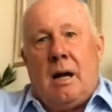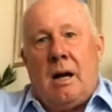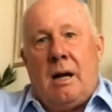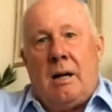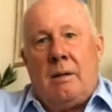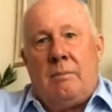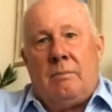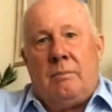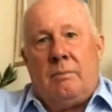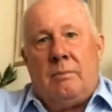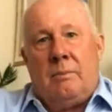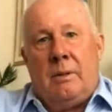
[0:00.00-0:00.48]

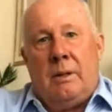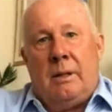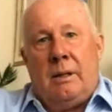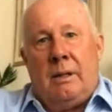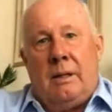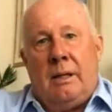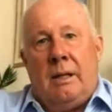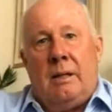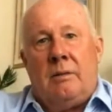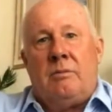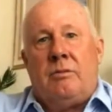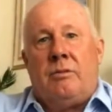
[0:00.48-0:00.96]
time
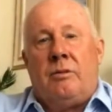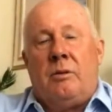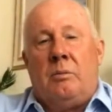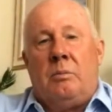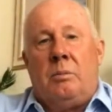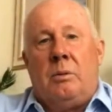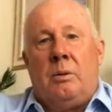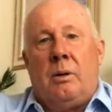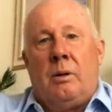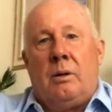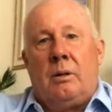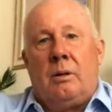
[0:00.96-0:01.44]
in
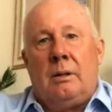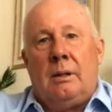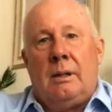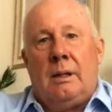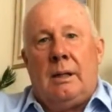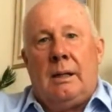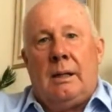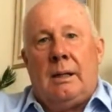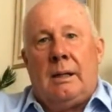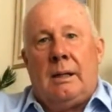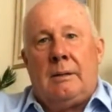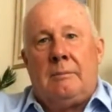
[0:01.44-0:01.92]
football,
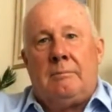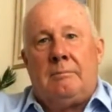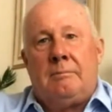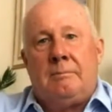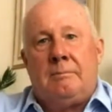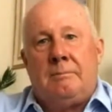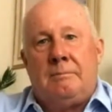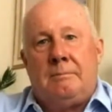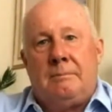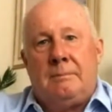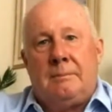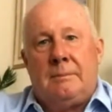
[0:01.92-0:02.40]

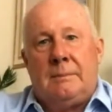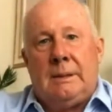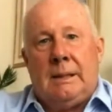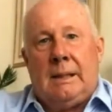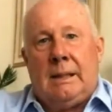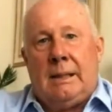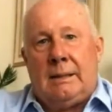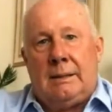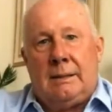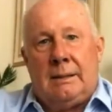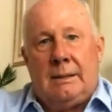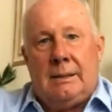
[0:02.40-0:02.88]

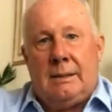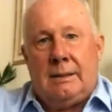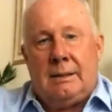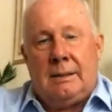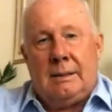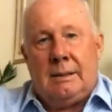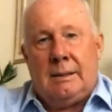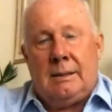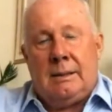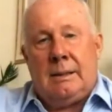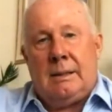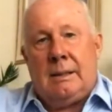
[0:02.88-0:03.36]
and
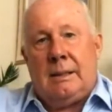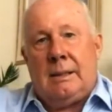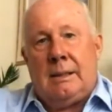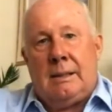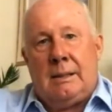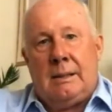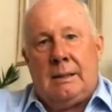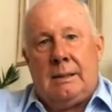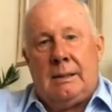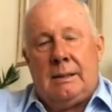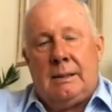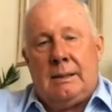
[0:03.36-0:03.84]

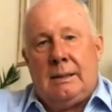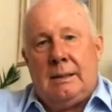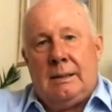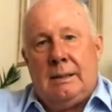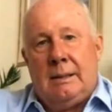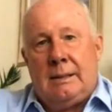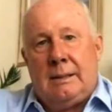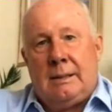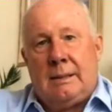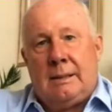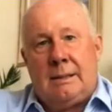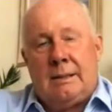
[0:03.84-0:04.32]

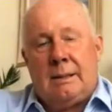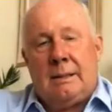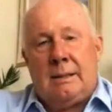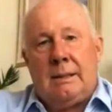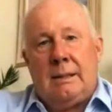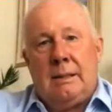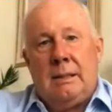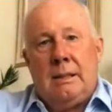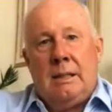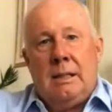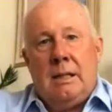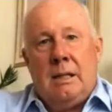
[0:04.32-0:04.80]
it's
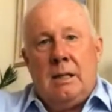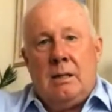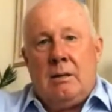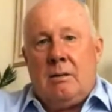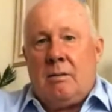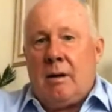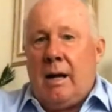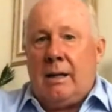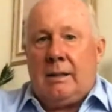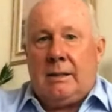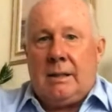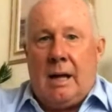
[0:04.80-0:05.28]

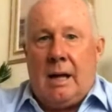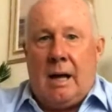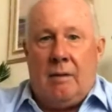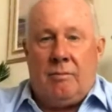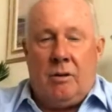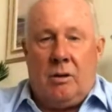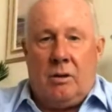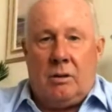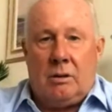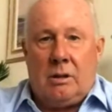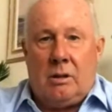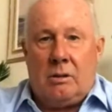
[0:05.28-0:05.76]
great to
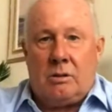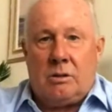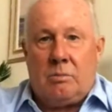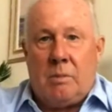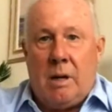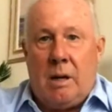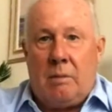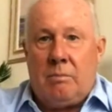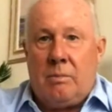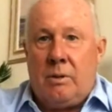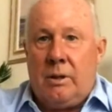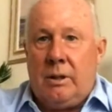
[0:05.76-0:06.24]
have all those
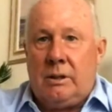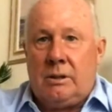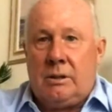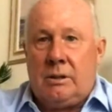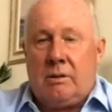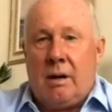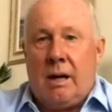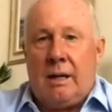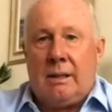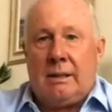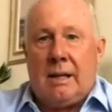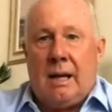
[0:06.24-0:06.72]
memories.
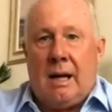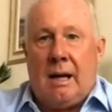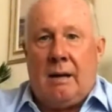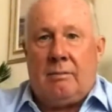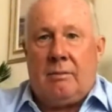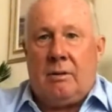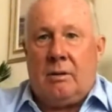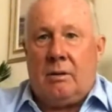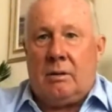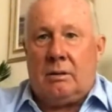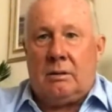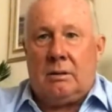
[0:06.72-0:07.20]
Great to
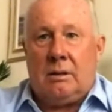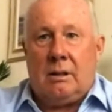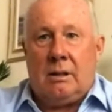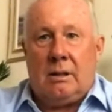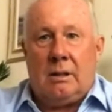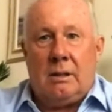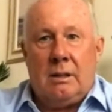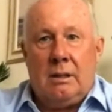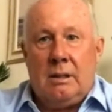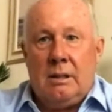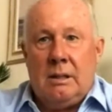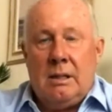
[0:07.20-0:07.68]
have all
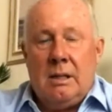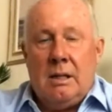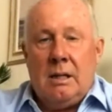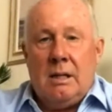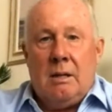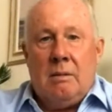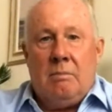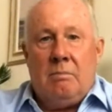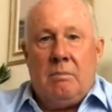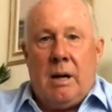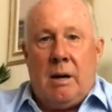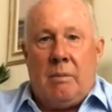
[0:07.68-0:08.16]
the
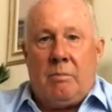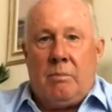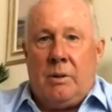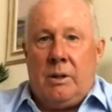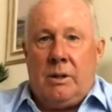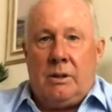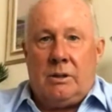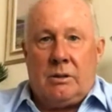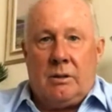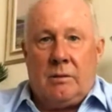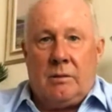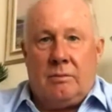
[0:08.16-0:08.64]

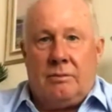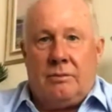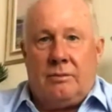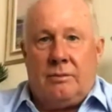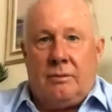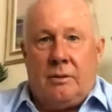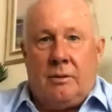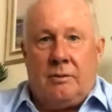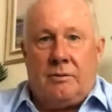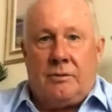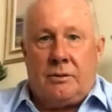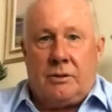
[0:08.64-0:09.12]
memories of
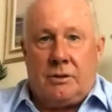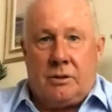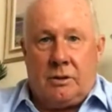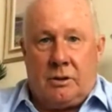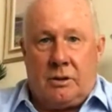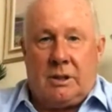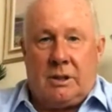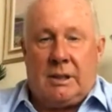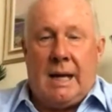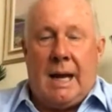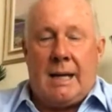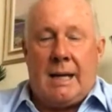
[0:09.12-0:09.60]

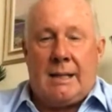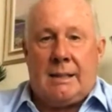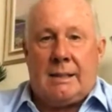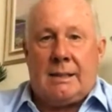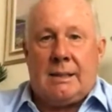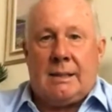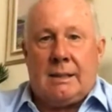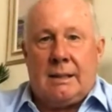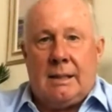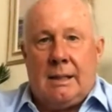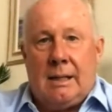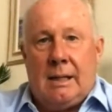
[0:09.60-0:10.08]

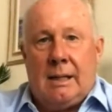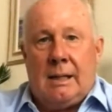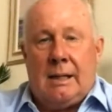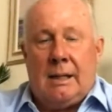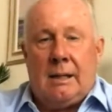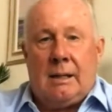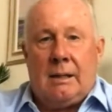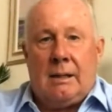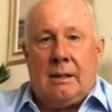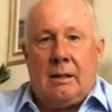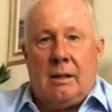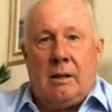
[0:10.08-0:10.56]
success,
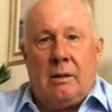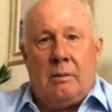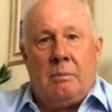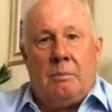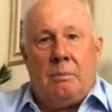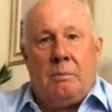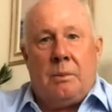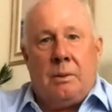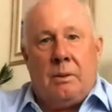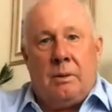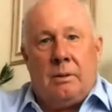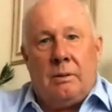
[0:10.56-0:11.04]

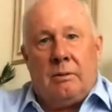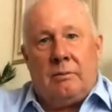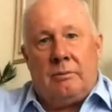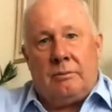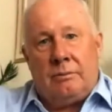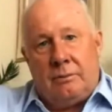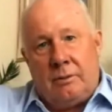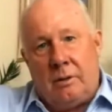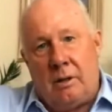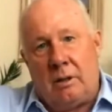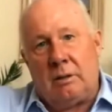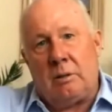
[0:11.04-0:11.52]
of
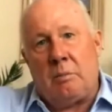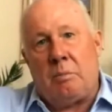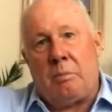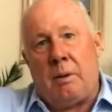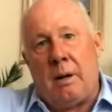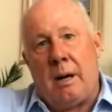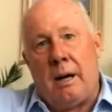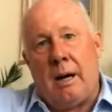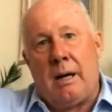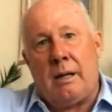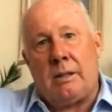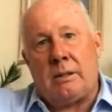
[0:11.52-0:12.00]
all the
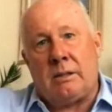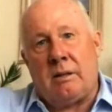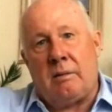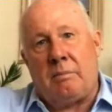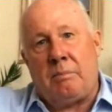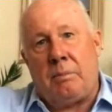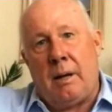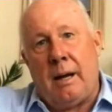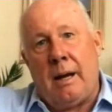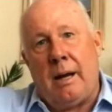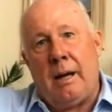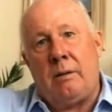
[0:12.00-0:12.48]
players
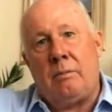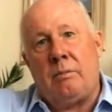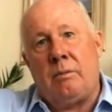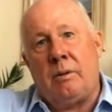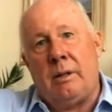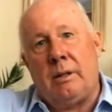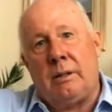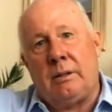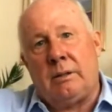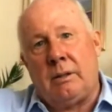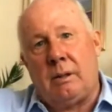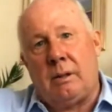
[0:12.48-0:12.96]
I've played
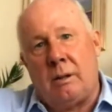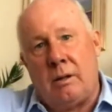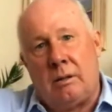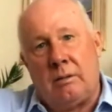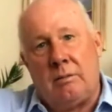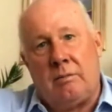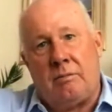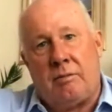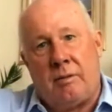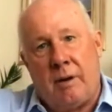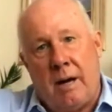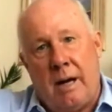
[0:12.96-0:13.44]
with and all
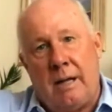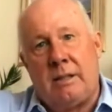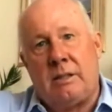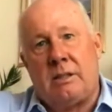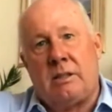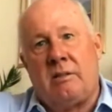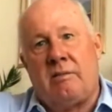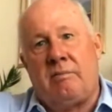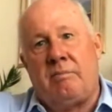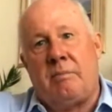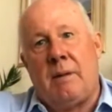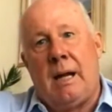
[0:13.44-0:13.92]
the
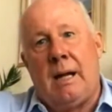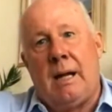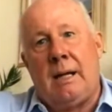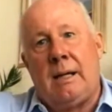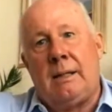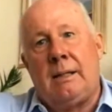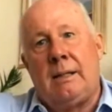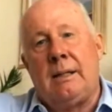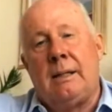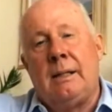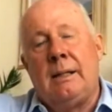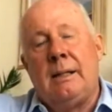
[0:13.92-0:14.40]
friends I've
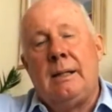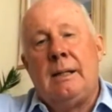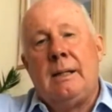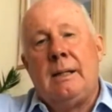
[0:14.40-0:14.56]
made.